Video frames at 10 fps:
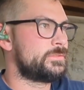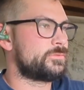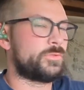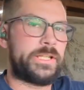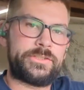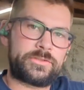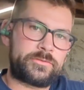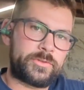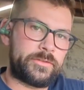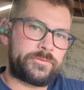Ranger
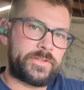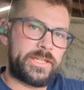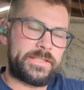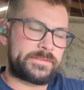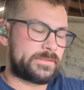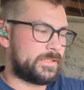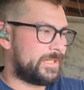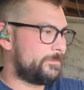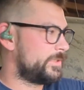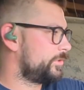front face.
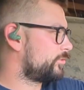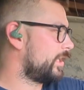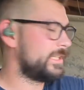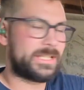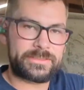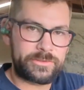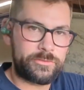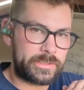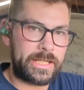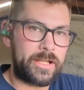I'm gonna try not to
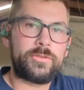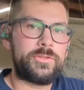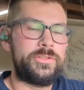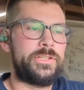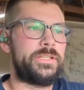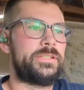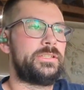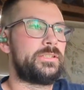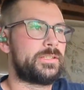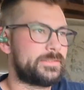do a cowl hood
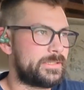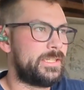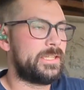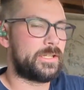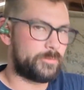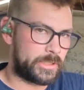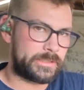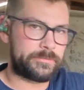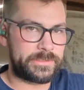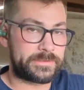because again, I want it
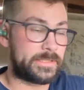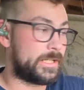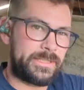to be stock.